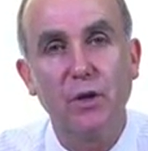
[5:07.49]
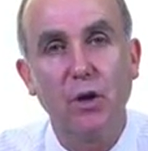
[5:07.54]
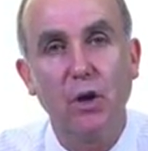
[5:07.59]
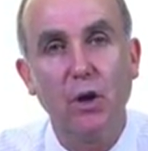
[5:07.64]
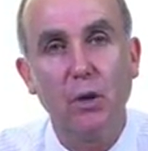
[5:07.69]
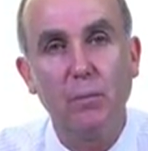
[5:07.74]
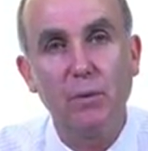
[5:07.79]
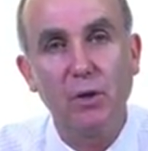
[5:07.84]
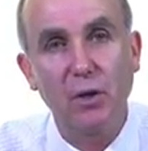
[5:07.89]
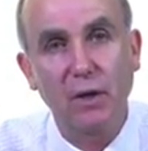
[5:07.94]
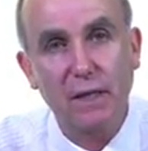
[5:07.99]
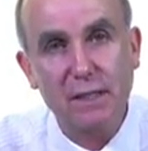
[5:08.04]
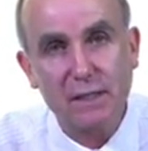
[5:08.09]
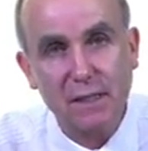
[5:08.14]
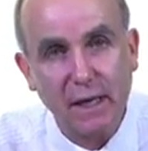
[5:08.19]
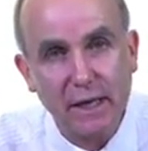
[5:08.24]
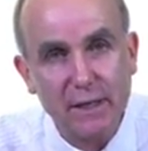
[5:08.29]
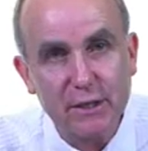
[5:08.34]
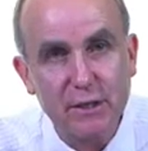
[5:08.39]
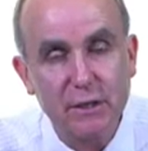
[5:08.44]

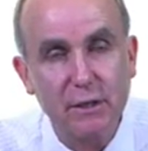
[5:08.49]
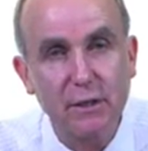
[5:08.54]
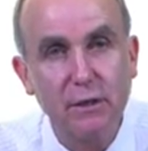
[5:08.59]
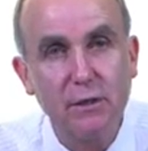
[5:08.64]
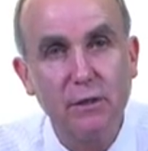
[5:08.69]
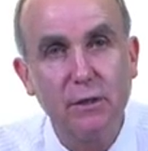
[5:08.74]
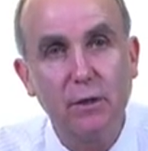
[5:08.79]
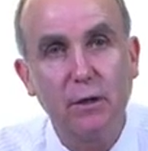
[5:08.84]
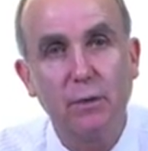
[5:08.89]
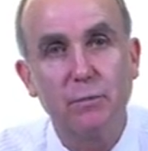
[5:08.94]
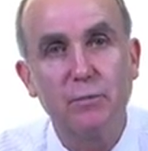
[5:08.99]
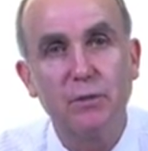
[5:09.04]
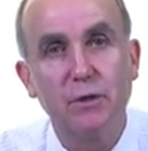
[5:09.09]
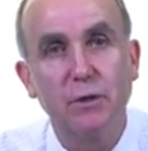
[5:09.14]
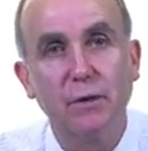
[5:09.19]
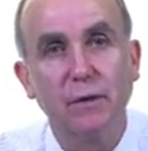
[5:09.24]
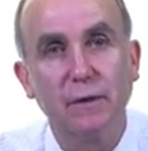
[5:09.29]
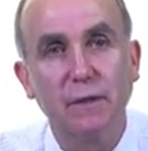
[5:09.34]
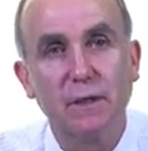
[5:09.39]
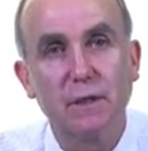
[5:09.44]
urbanisation in Europe
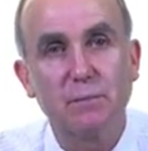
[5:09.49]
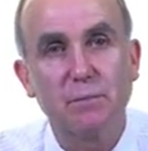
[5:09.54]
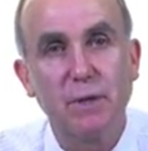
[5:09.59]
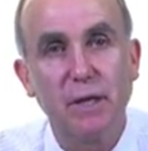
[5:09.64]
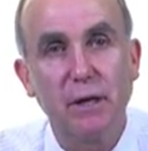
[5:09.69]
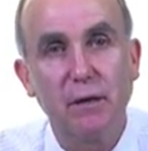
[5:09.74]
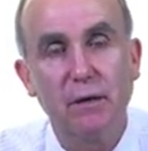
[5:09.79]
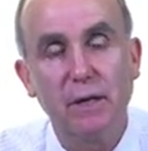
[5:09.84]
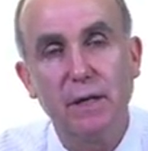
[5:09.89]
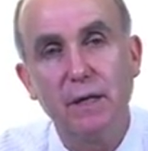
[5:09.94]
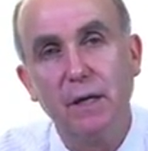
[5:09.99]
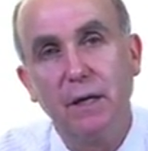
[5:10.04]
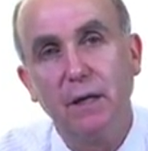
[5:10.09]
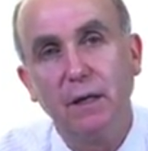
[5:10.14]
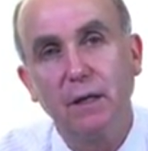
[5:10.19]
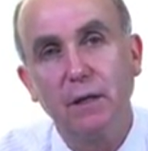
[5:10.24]
during this period